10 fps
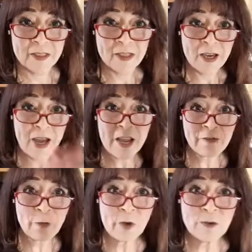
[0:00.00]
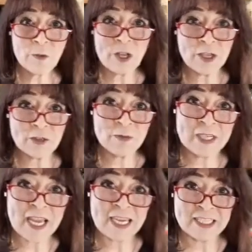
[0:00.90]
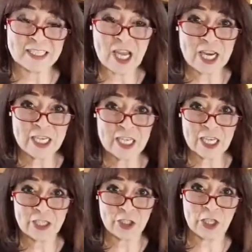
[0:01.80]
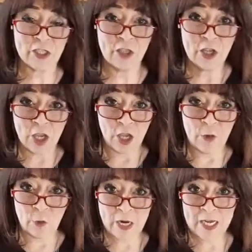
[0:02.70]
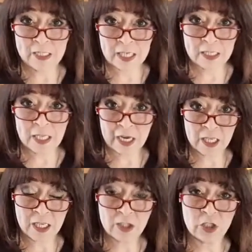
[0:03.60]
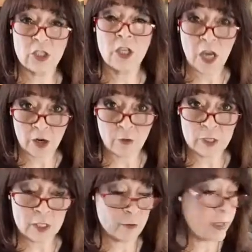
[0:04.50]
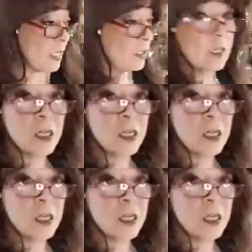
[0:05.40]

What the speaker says: Hi everyone, welcome to Nana's Tiny Kitchen. And when I say tiny kitchen, I really mean